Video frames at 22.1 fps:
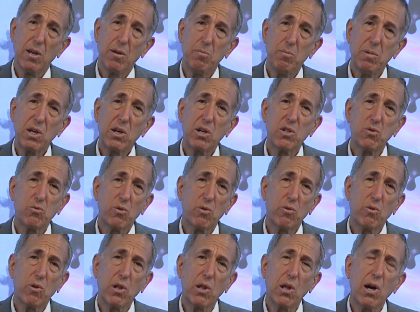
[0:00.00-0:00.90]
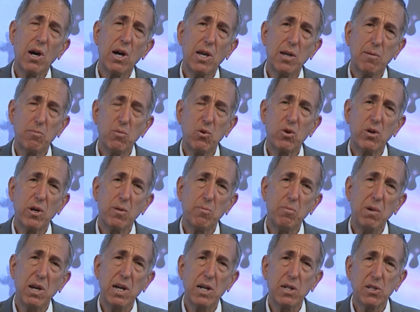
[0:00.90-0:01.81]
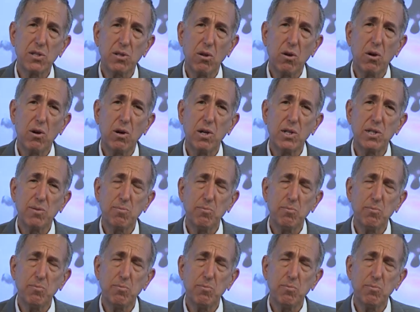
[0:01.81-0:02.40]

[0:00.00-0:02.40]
because we're relying more on man's laws,